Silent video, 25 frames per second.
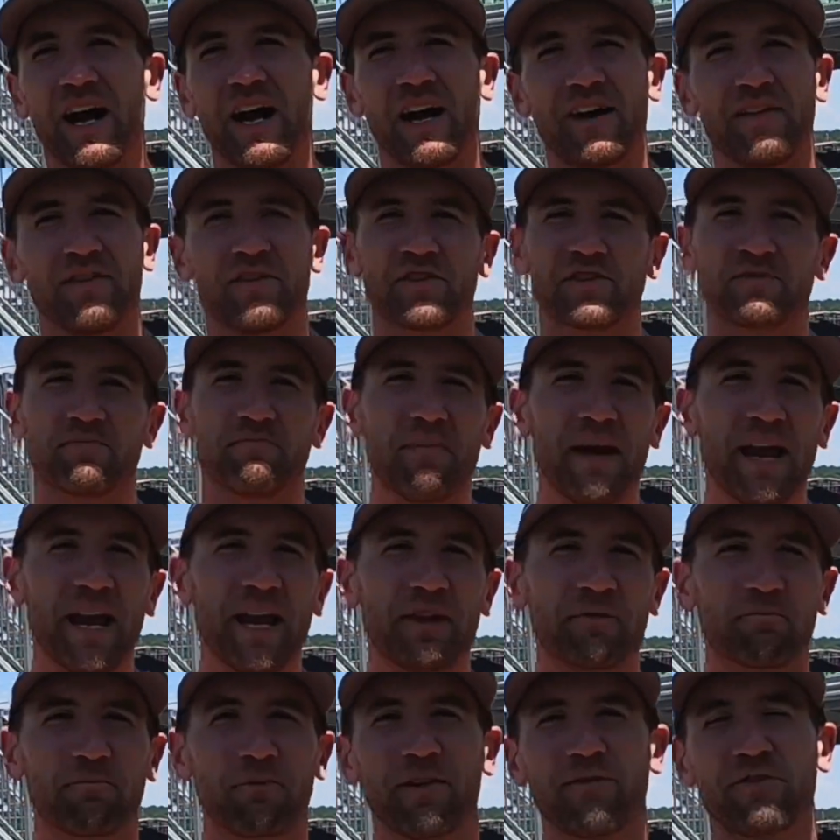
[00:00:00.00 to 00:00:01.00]
those
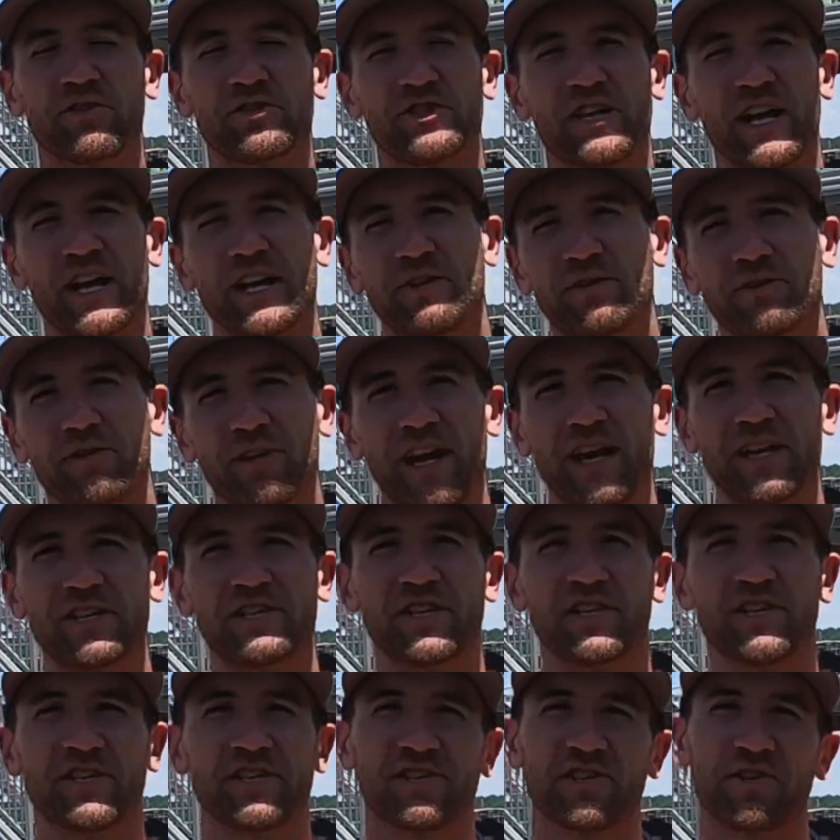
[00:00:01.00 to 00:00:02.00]
main river channel
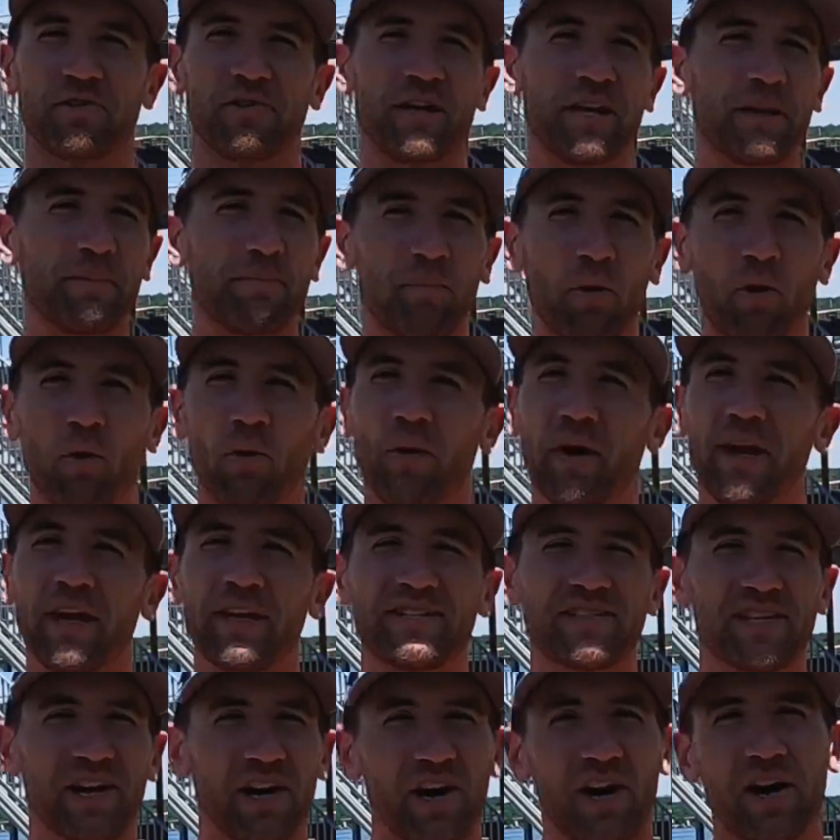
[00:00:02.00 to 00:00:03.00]
ledges, so any
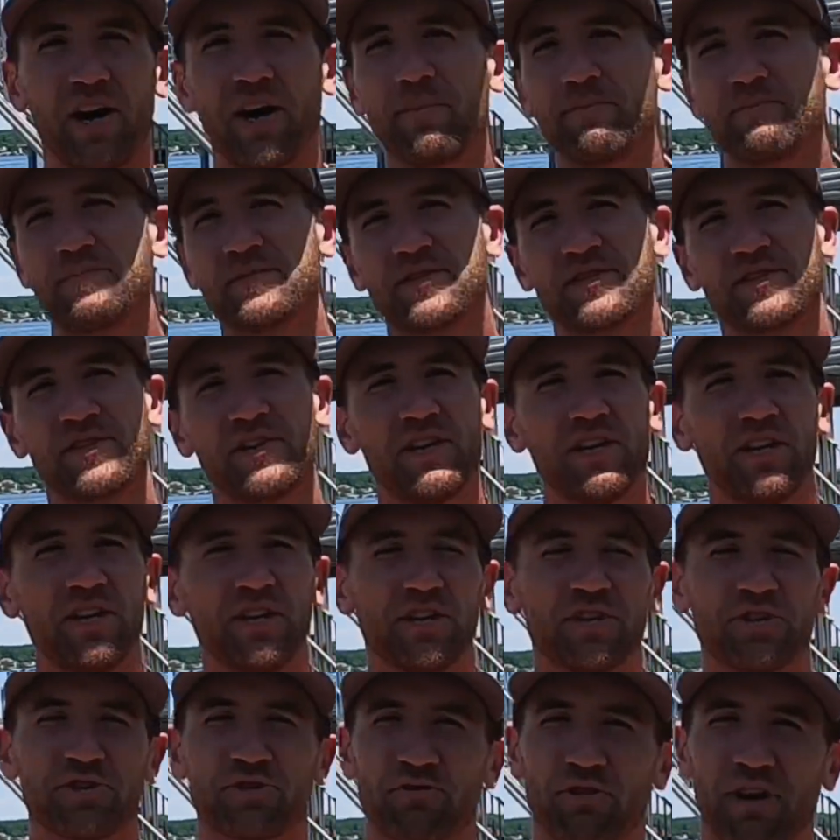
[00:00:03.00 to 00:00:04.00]
points, humps,
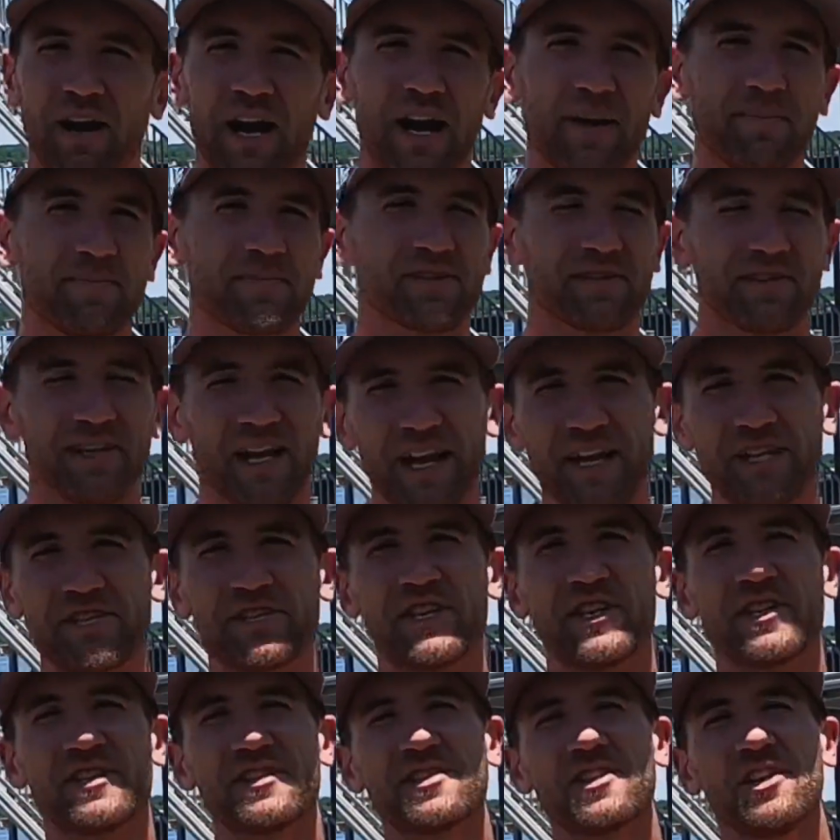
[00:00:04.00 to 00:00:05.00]
drops,
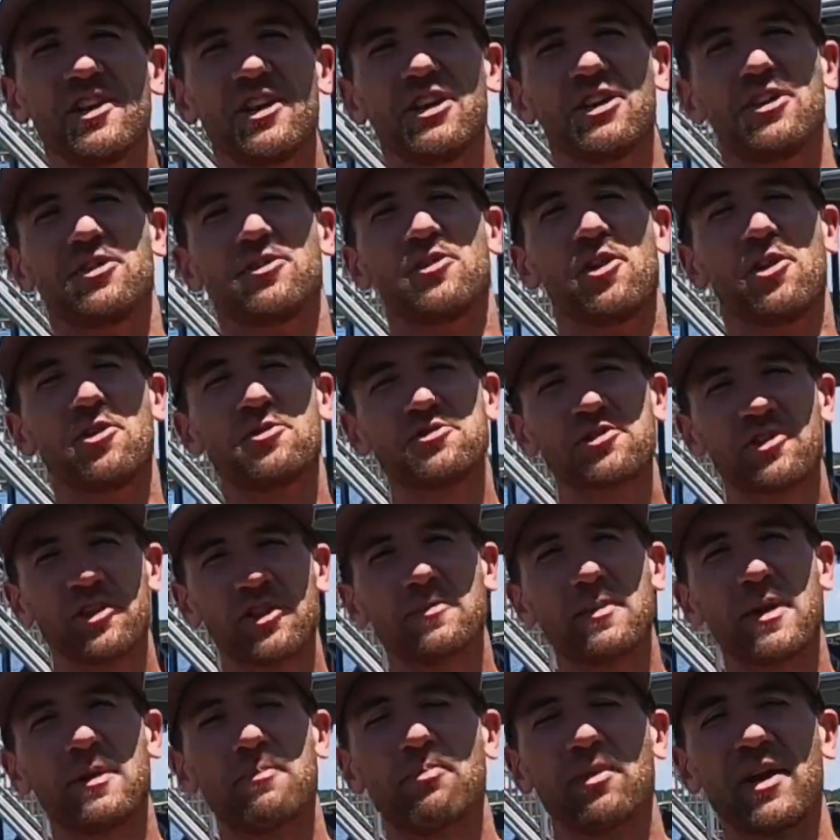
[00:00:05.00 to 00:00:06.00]
ledges, those are
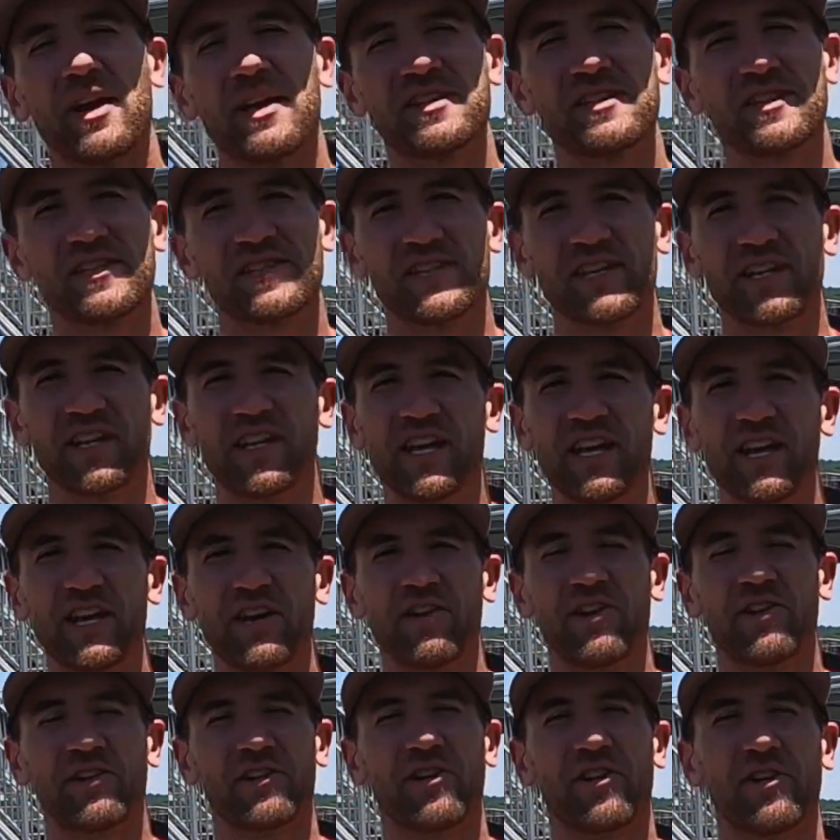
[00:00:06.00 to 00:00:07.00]
going to be places to key
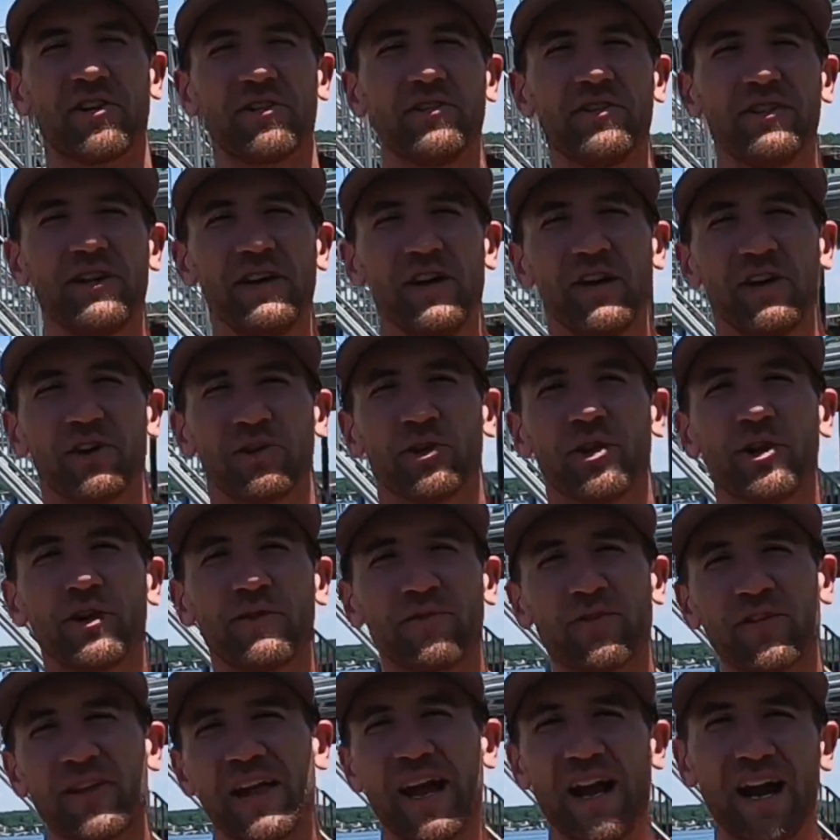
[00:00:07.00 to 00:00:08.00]
on. Look
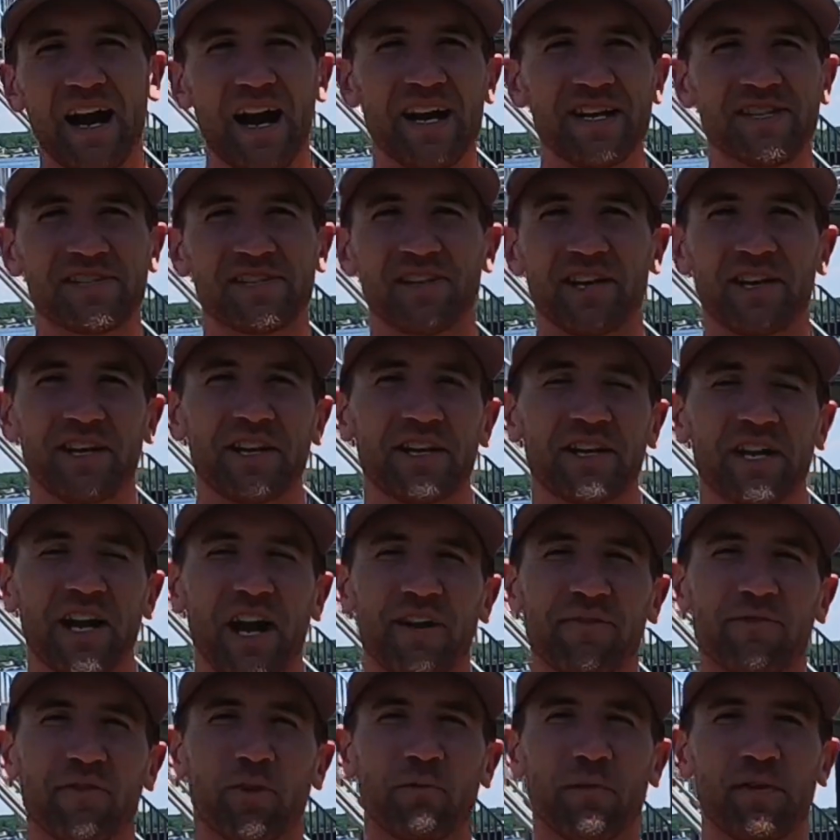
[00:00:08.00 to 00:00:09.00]
for that isolated
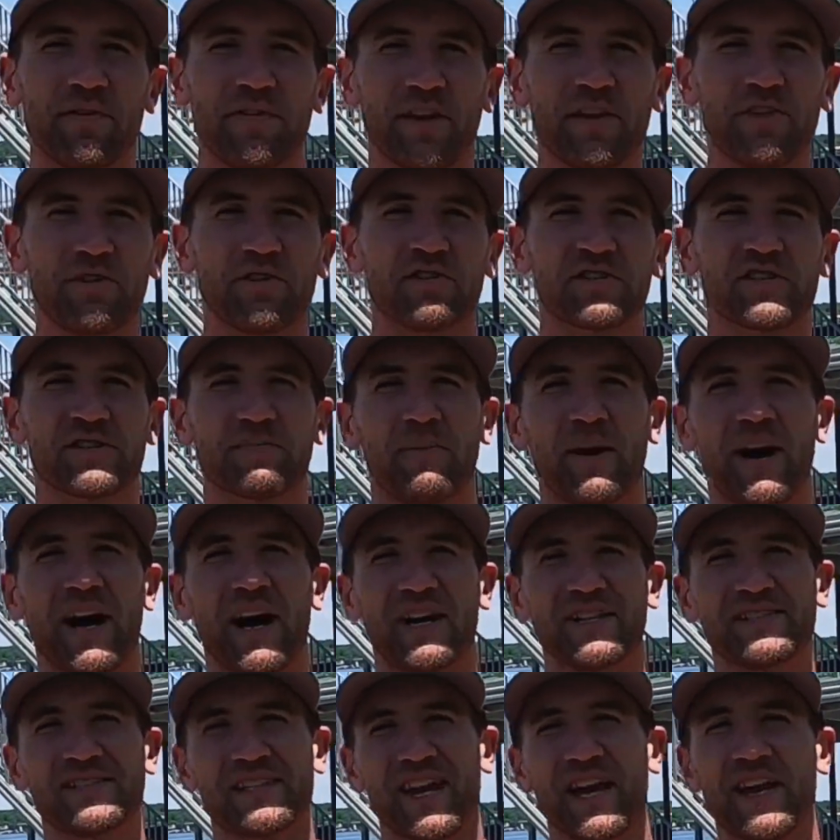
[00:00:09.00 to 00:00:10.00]
cover within those
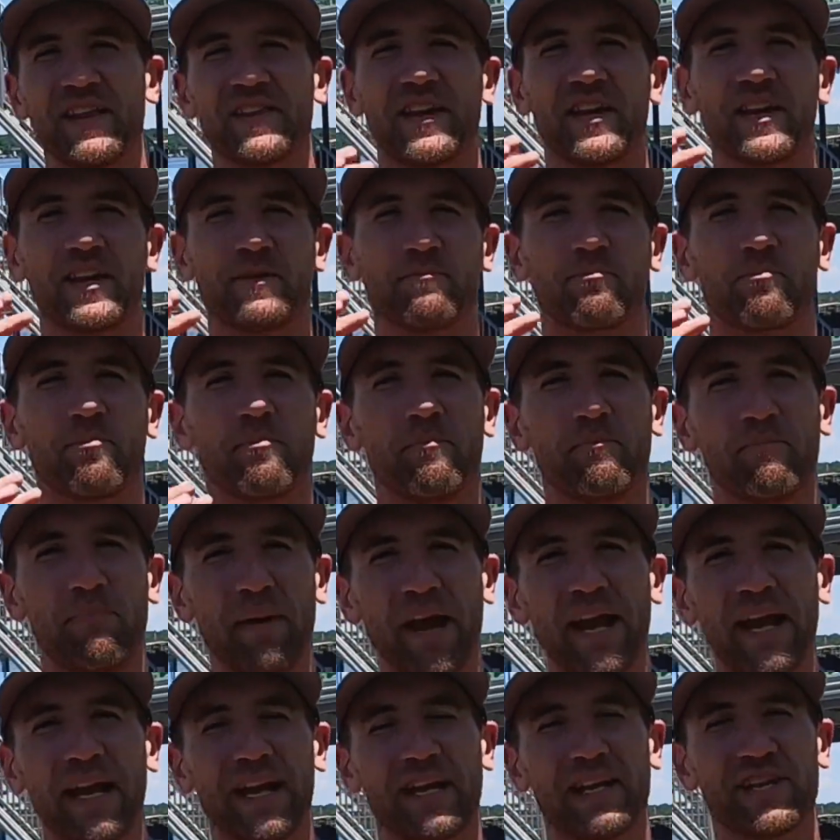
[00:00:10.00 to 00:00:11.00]
spots, and then
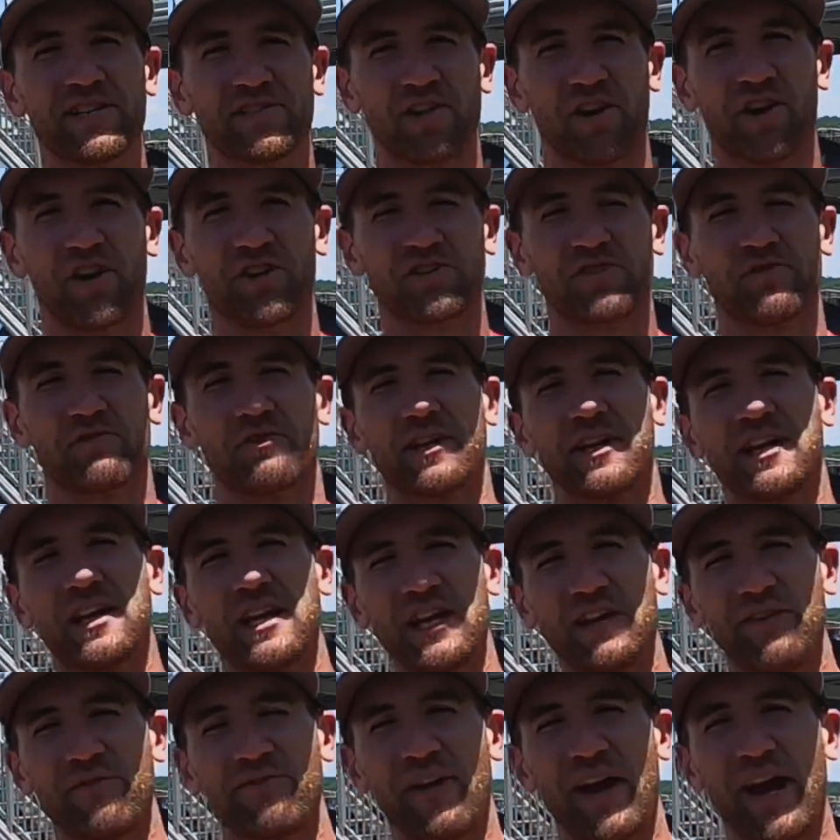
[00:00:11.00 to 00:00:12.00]
bait is also a
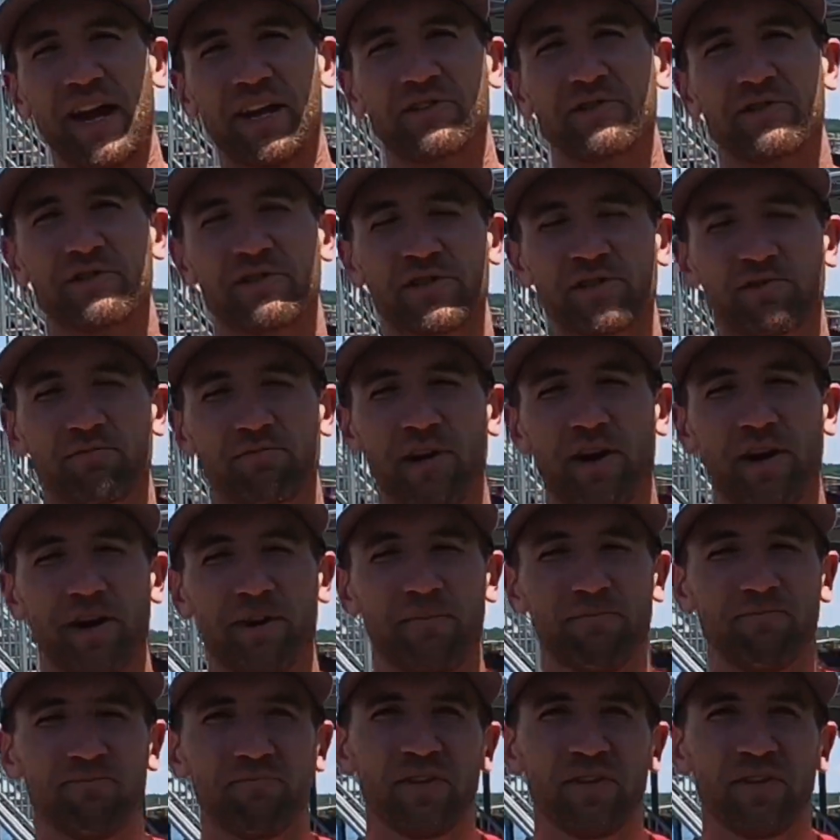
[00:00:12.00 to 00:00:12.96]
key factor as well.